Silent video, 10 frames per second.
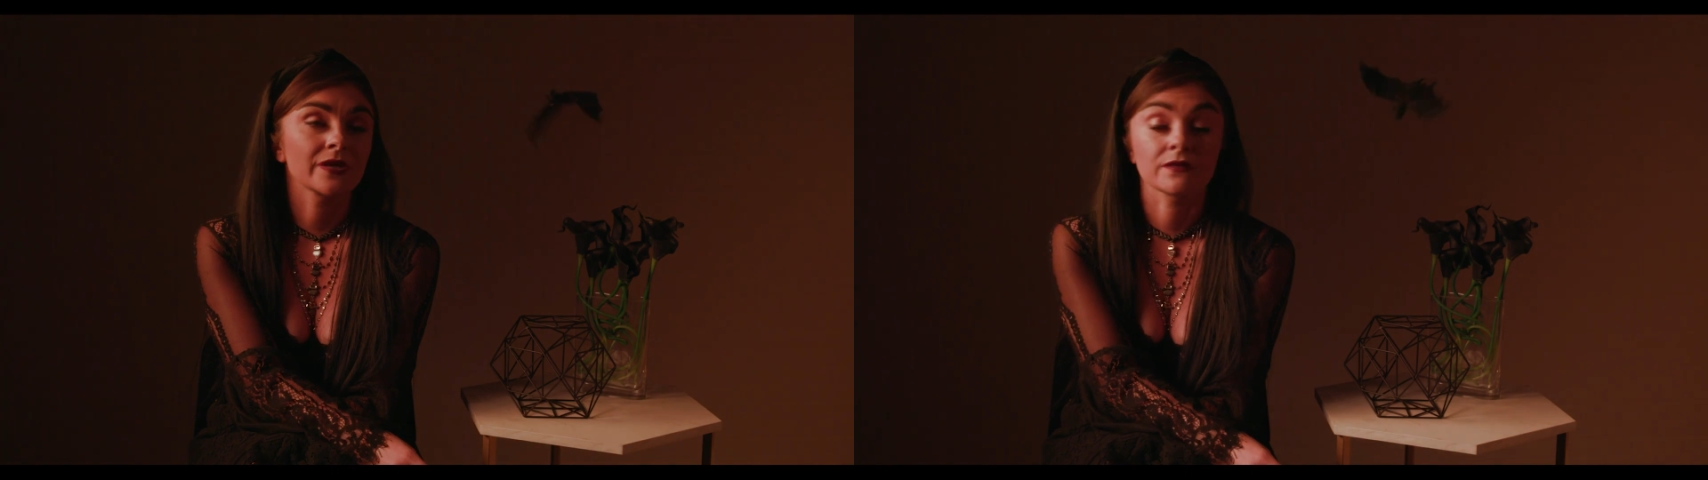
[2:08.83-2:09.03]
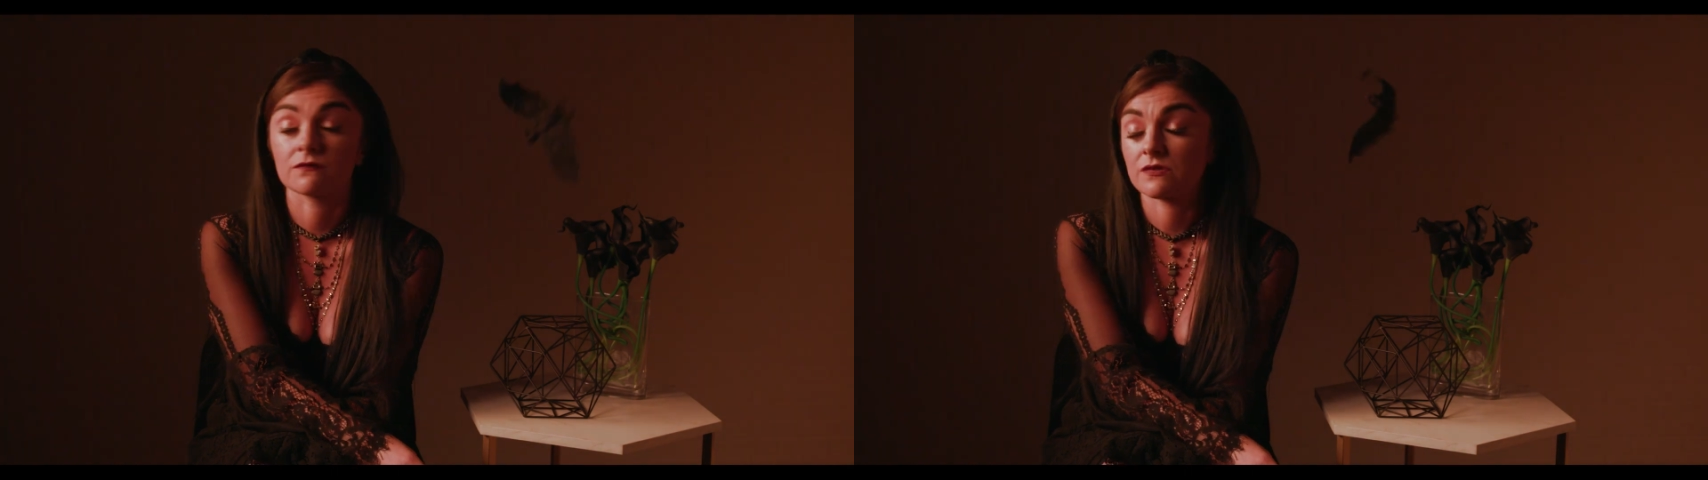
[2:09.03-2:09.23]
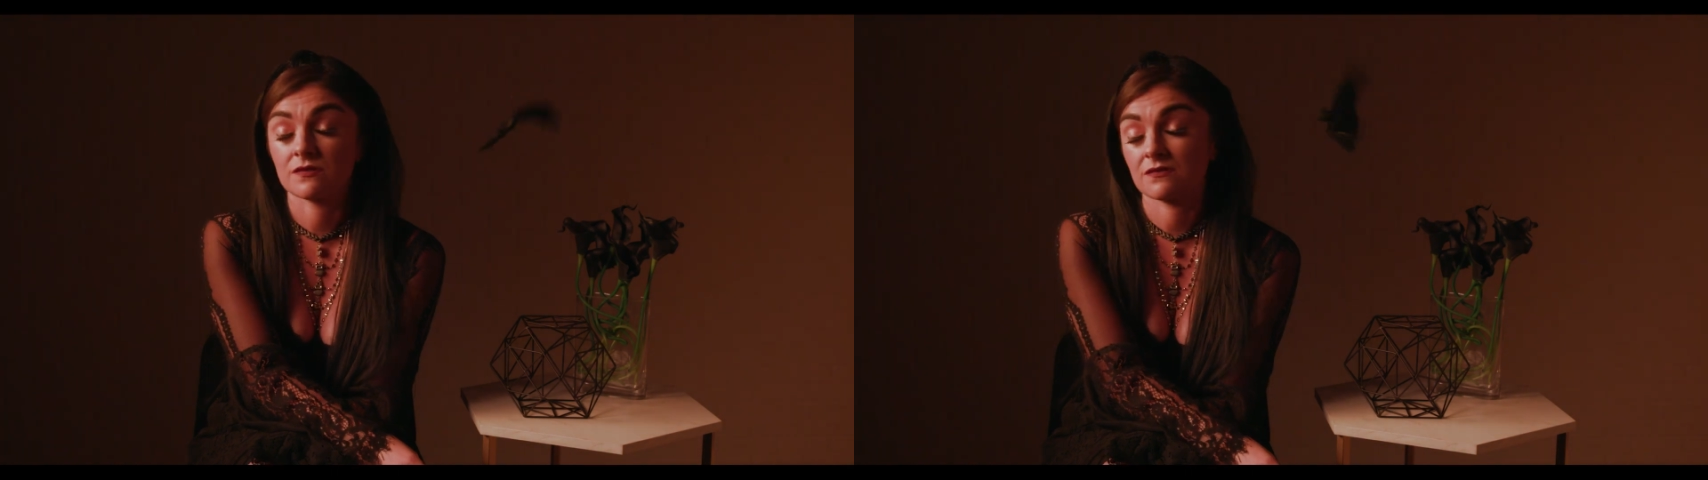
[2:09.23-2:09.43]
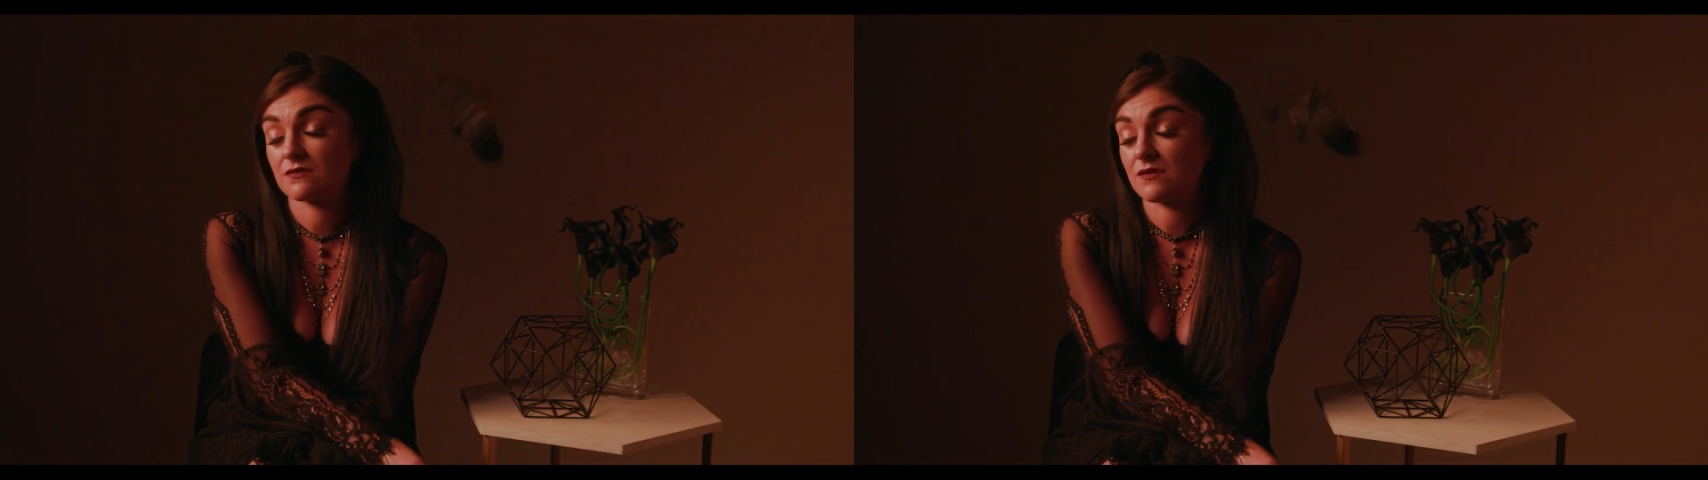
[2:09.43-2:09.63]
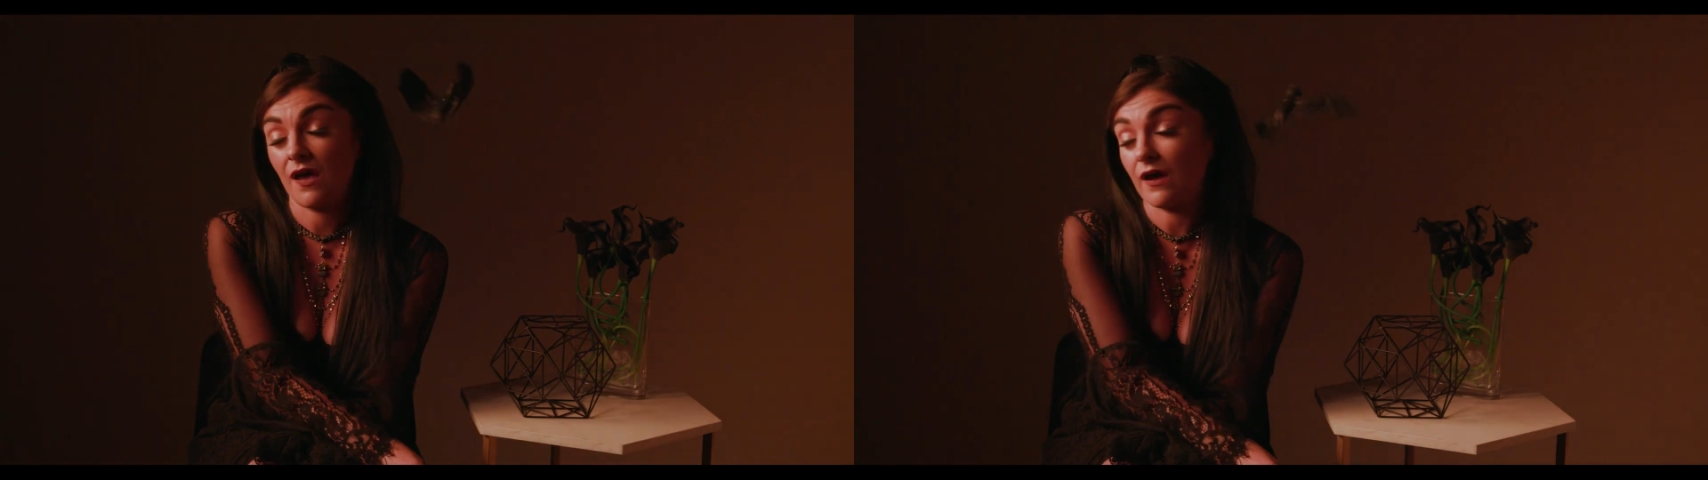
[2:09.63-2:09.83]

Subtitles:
It was